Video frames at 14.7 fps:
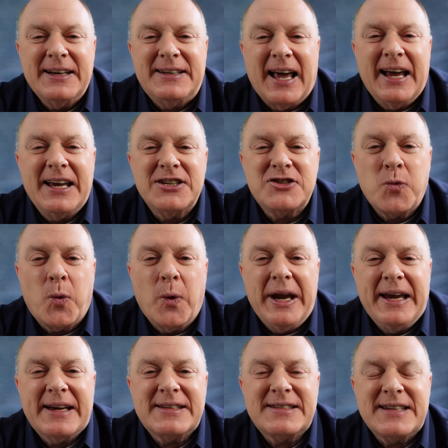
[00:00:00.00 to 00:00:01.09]
days,
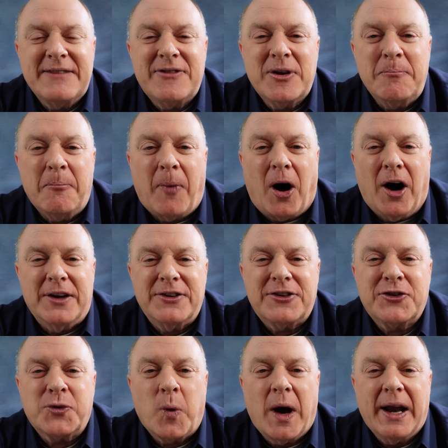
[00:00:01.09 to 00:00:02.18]
weeks, even months
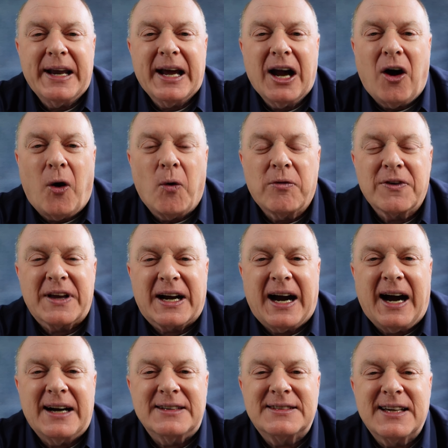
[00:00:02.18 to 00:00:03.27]
sweating over the
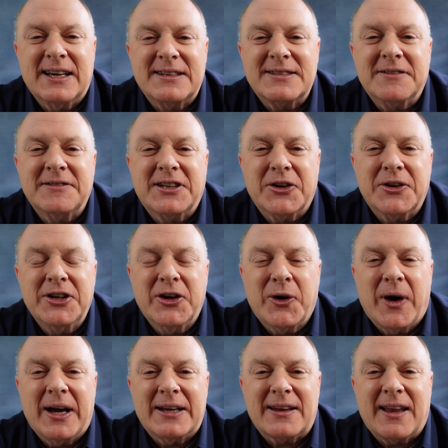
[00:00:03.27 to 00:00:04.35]
content of their
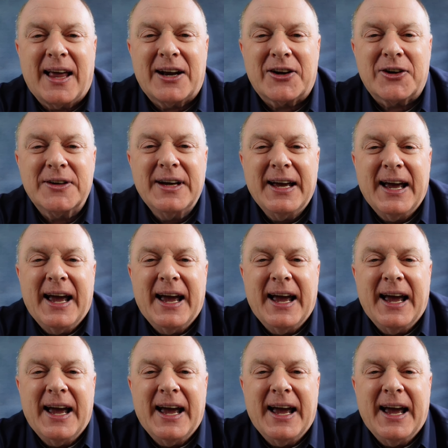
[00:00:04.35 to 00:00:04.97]
year-end letter.